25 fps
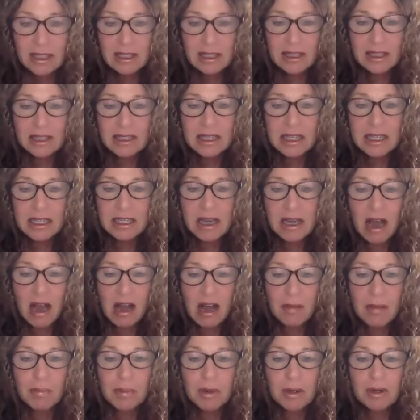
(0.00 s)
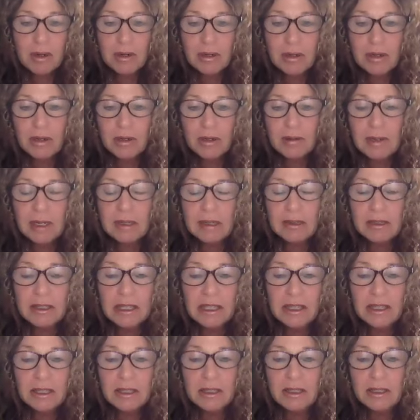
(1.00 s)
And this is copper around
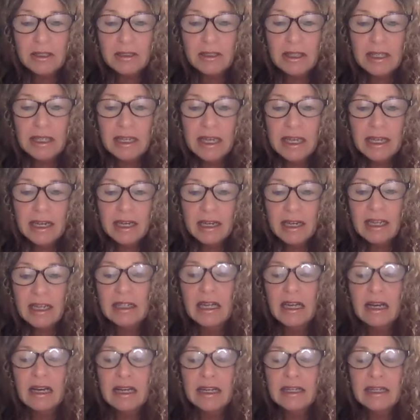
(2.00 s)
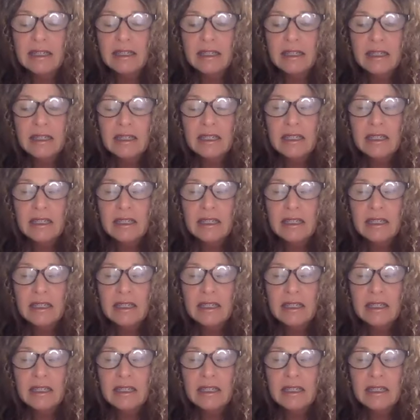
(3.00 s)
here. You can get it online.